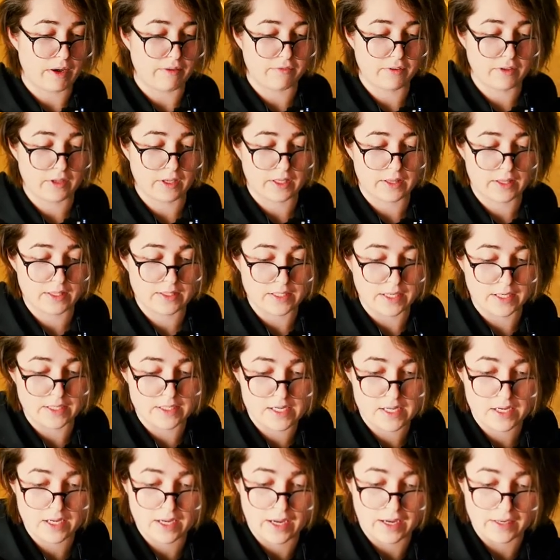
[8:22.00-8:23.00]
I feel like this
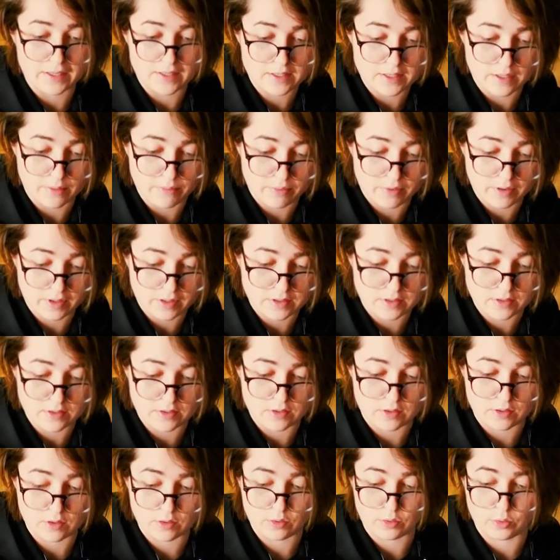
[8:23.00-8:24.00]
idea has something to
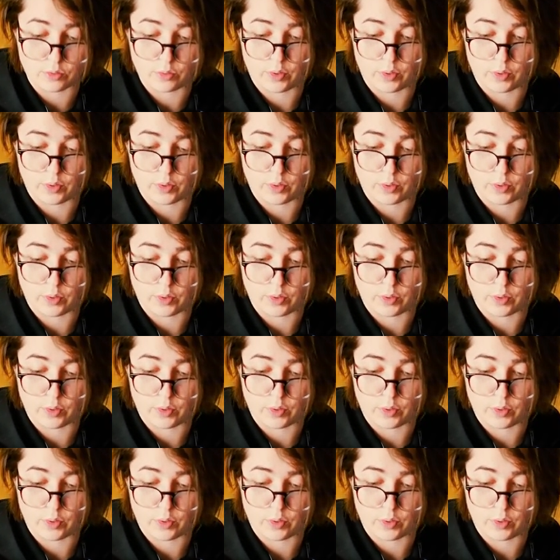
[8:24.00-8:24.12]
do